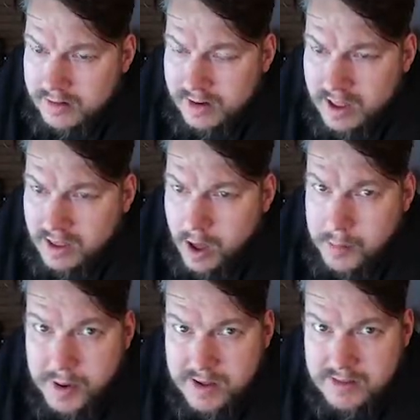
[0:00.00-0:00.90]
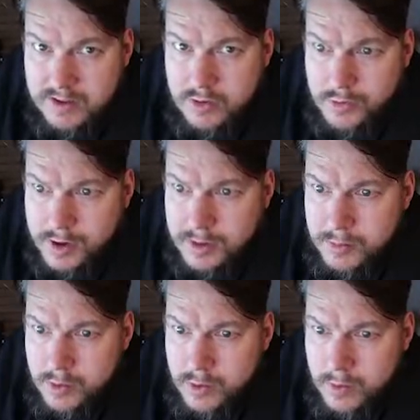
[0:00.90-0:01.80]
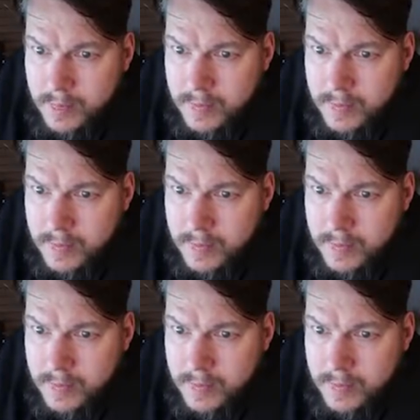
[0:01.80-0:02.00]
like a bastard rainbow.